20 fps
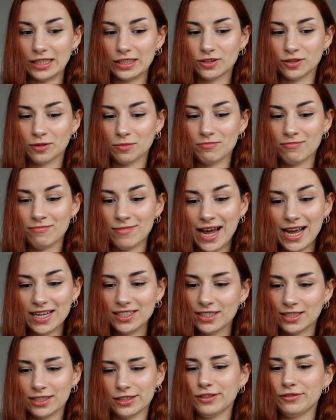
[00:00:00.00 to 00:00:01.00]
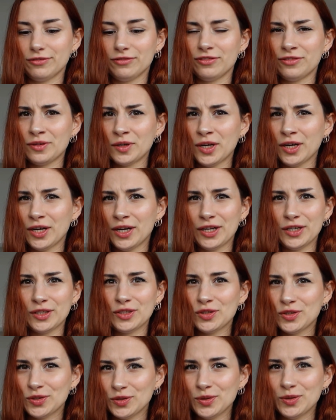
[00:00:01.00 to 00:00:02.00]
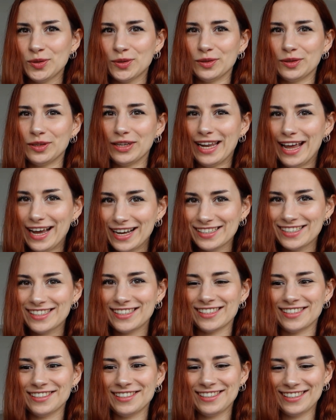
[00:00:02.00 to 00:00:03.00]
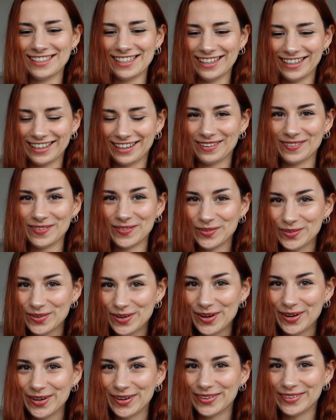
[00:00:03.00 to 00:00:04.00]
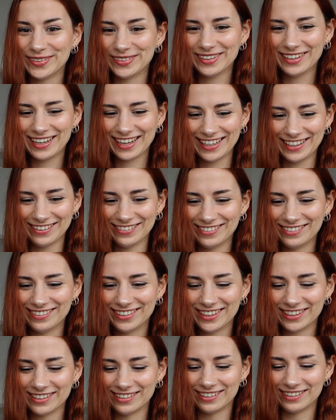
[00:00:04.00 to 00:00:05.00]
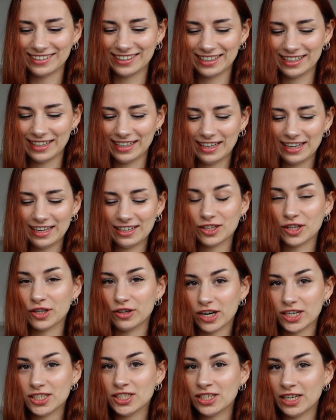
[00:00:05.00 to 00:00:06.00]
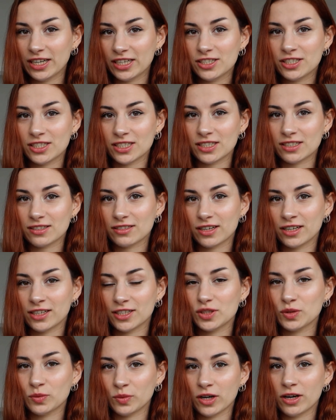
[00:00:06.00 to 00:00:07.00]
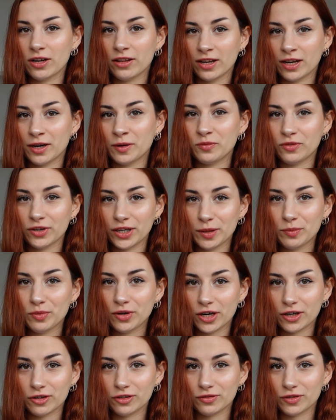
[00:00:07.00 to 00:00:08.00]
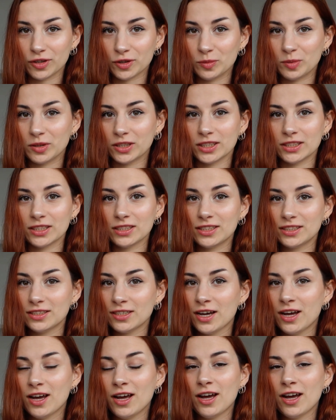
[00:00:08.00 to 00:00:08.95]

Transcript: some massive soul lessons. Like, whoa. Congratulations. And as well, that I'm very proud of you, because